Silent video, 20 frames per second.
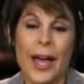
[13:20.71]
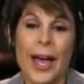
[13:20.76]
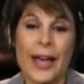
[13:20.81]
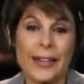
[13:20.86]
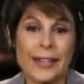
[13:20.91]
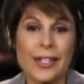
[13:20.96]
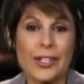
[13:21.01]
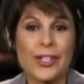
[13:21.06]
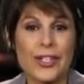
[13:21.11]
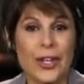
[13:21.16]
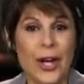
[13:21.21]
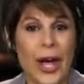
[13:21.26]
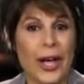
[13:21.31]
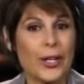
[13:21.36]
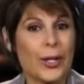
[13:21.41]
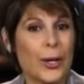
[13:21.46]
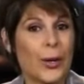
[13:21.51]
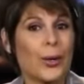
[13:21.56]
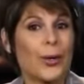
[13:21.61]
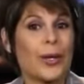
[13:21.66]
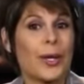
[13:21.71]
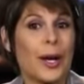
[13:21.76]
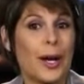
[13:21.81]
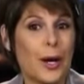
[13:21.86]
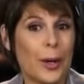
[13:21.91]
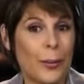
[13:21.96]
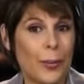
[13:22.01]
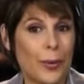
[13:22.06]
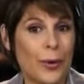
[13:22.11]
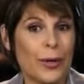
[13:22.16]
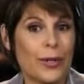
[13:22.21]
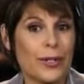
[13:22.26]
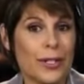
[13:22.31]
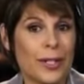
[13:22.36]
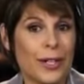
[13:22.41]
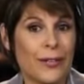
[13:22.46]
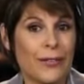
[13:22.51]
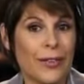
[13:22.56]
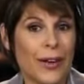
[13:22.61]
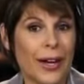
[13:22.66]
At least you had to go to the airport
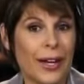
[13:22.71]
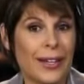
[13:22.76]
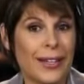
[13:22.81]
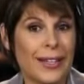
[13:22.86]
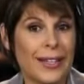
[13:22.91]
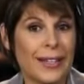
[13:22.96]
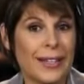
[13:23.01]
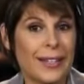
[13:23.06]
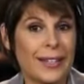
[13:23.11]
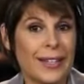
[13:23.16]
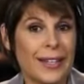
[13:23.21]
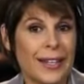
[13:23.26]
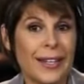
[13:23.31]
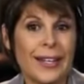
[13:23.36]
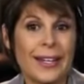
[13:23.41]
to get violated.